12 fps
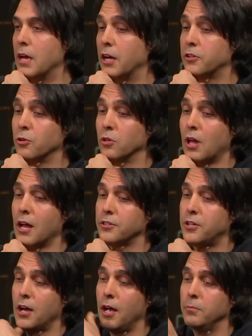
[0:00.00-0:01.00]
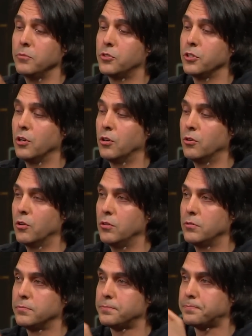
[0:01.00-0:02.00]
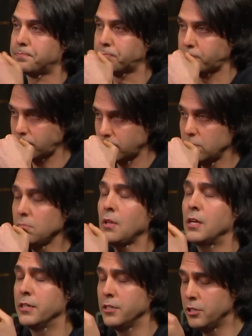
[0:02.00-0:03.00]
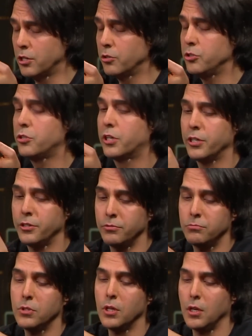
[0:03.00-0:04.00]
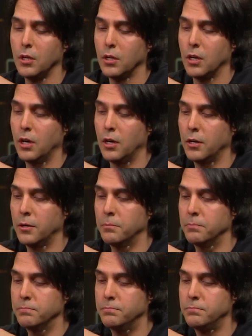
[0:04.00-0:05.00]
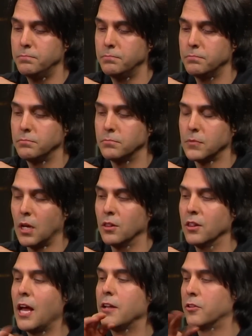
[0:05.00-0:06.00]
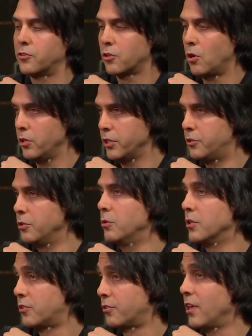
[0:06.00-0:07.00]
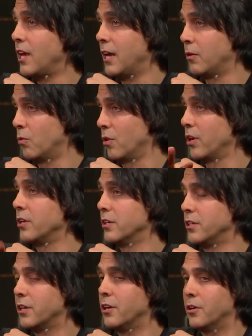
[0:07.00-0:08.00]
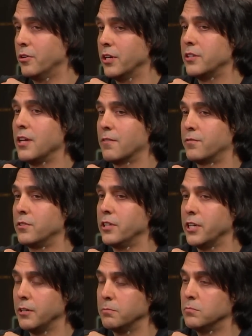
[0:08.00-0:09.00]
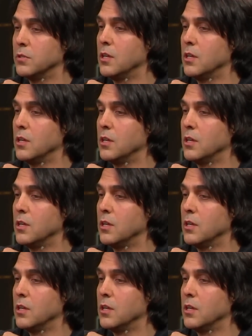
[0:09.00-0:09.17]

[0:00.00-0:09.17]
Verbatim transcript: and so a lot of times you know stevens you know you can um, let the Scully do its thing, where it you know it definitely